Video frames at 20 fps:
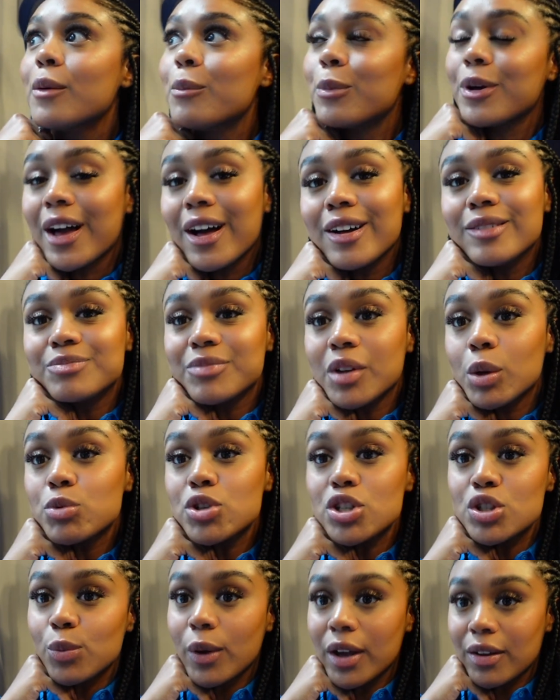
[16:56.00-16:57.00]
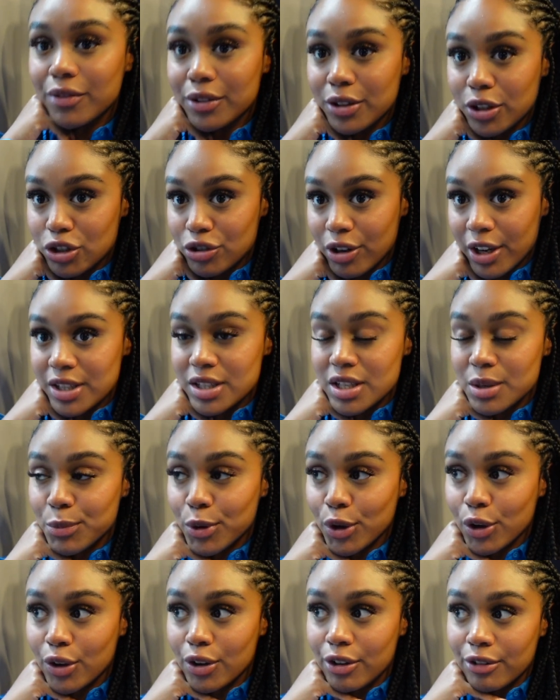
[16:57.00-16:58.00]
yeah I'm just waiting for the train to
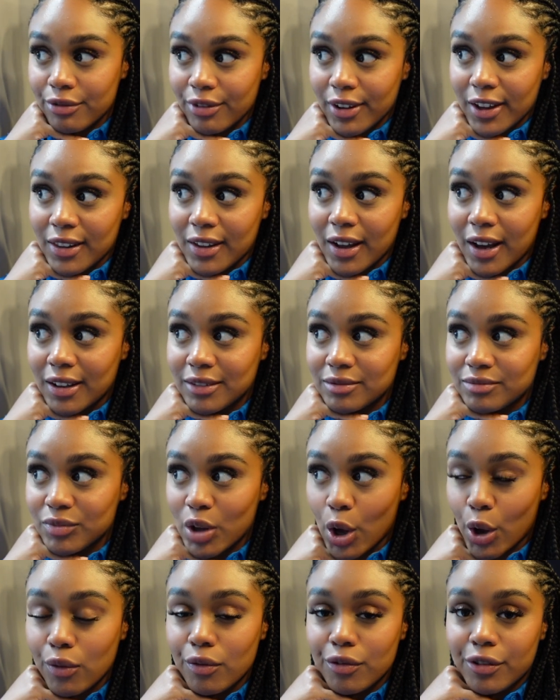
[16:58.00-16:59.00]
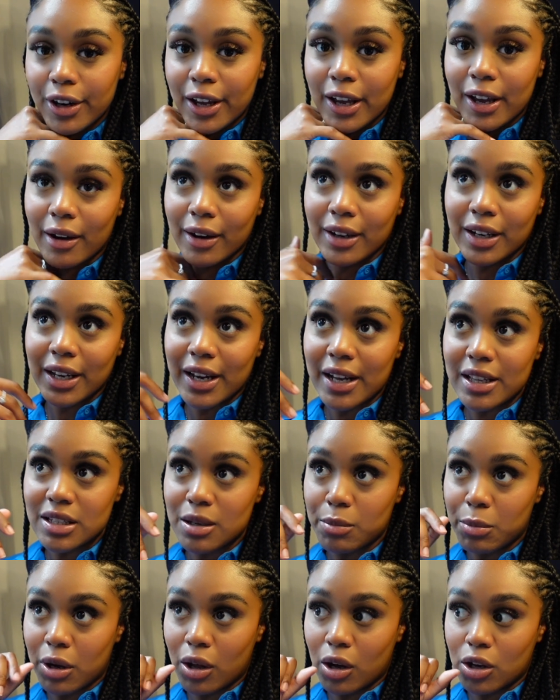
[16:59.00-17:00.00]
move and then hopefully I'm gonna get to
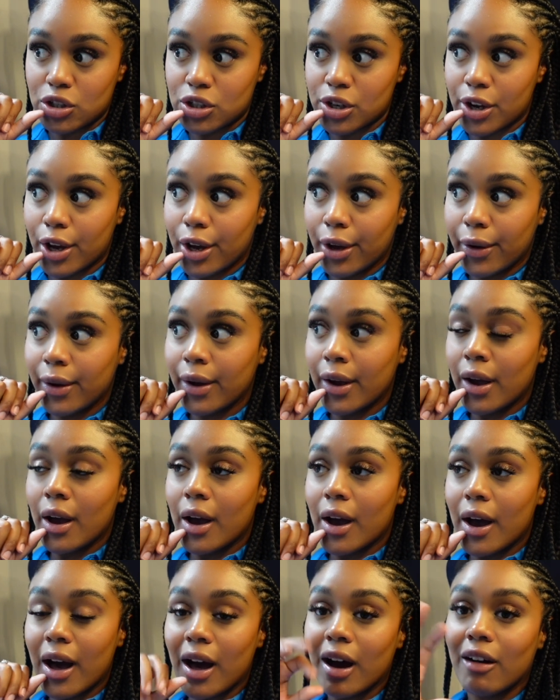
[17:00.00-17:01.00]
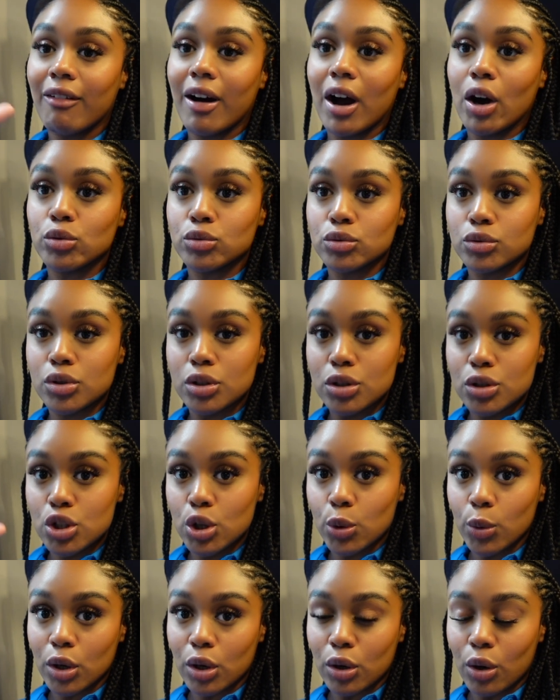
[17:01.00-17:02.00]
Bellagio at around
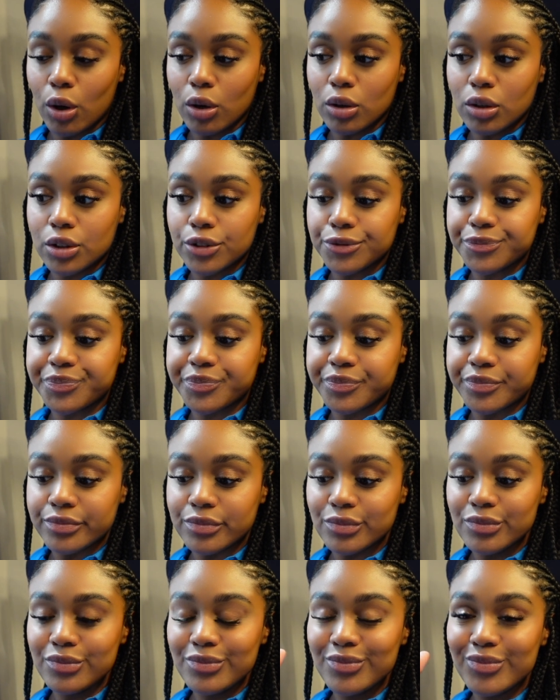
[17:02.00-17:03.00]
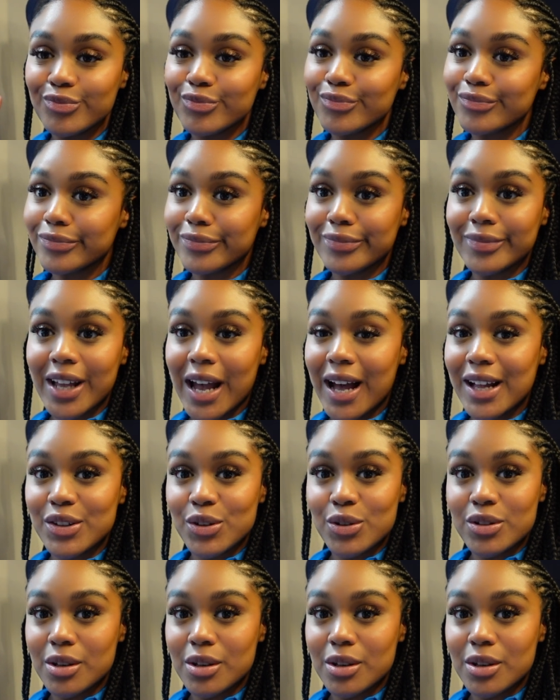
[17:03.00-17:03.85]
2 o'clock and do